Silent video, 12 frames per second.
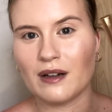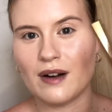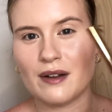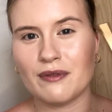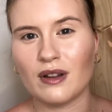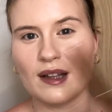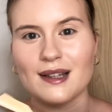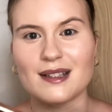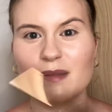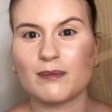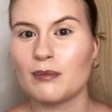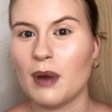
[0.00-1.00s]
I feel like it's
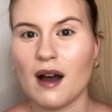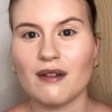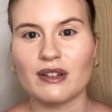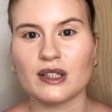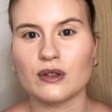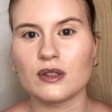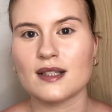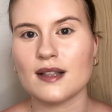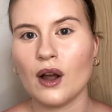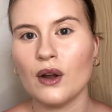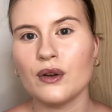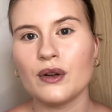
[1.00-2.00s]
perfect on its
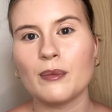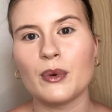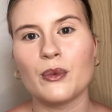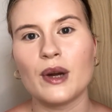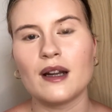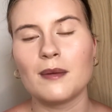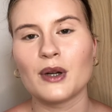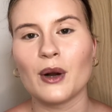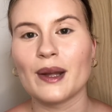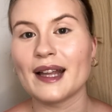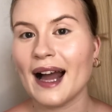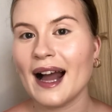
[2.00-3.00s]
own, but when I'm going
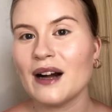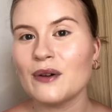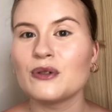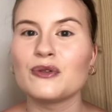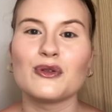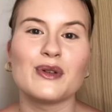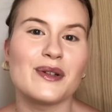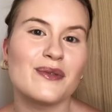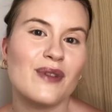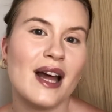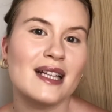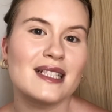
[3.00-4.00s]
out or for an
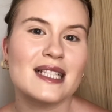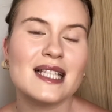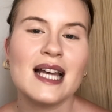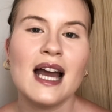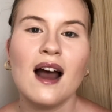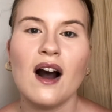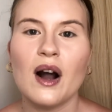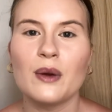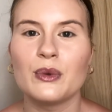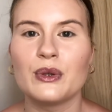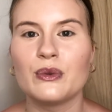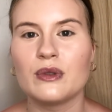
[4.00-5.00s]
event, I
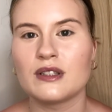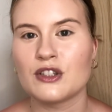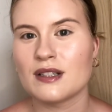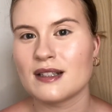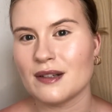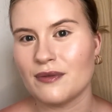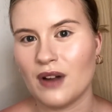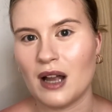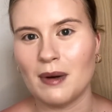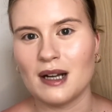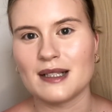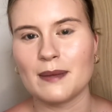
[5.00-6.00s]
will just define my
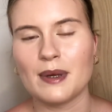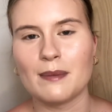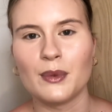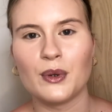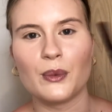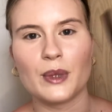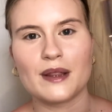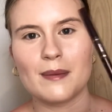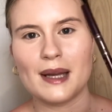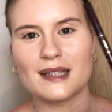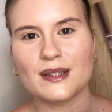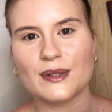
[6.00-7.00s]
eyes a bit more with the
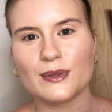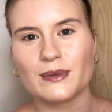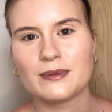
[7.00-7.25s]
pencil.